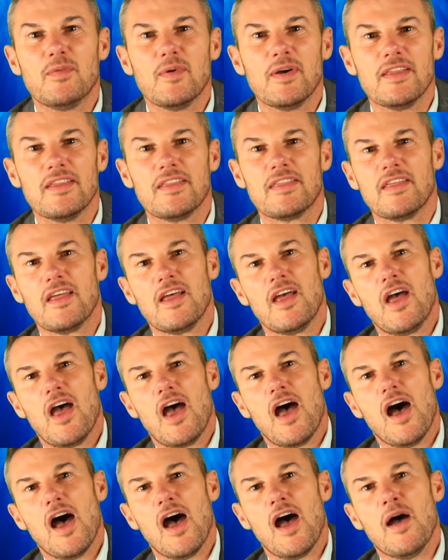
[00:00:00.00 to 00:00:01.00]
with
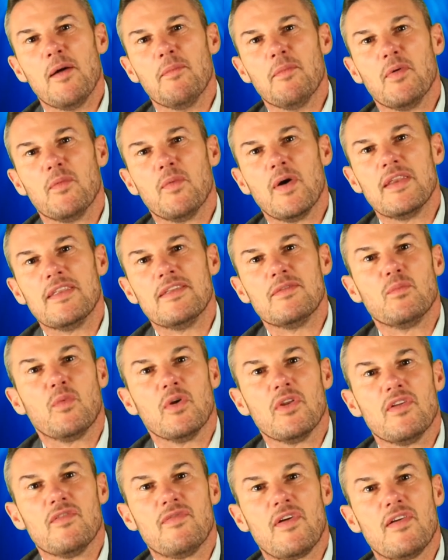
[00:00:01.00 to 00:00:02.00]
when
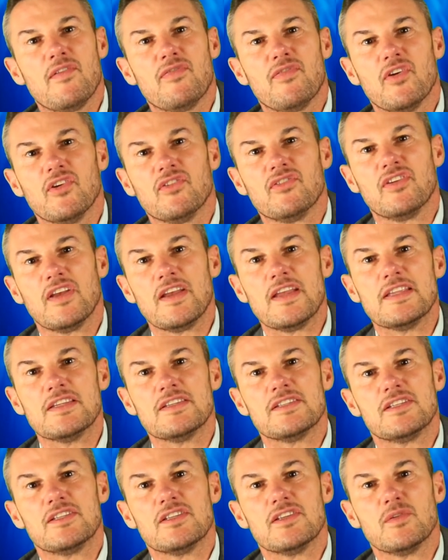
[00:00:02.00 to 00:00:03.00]
one of the very first
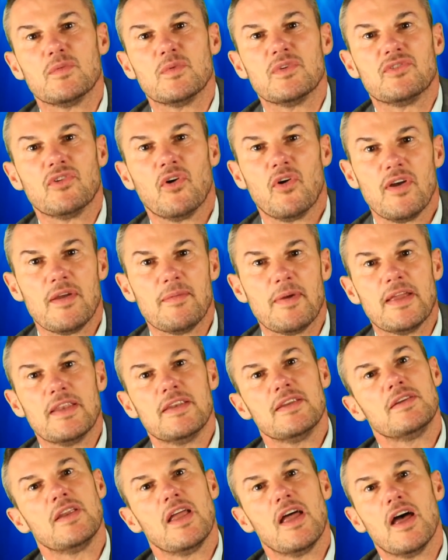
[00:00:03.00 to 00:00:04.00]
scenes that we saw him
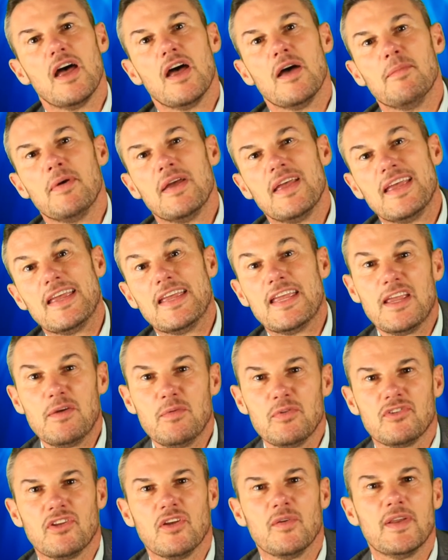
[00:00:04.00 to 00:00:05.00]
in, he
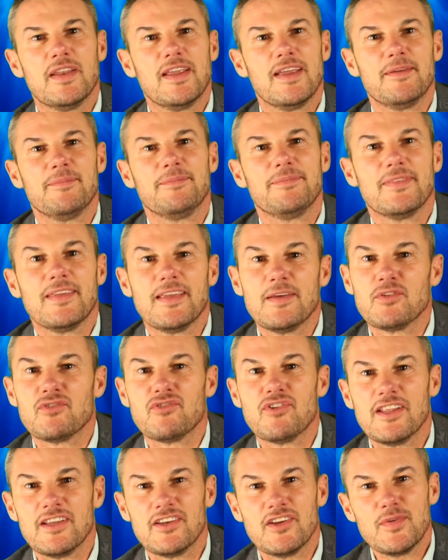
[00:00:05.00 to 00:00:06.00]
was doing it, he
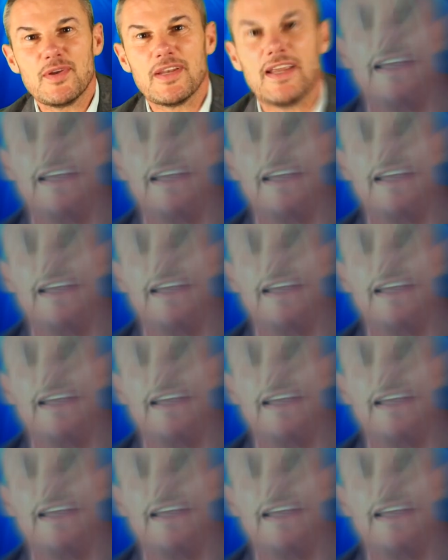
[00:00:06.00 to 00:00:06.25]
was really doing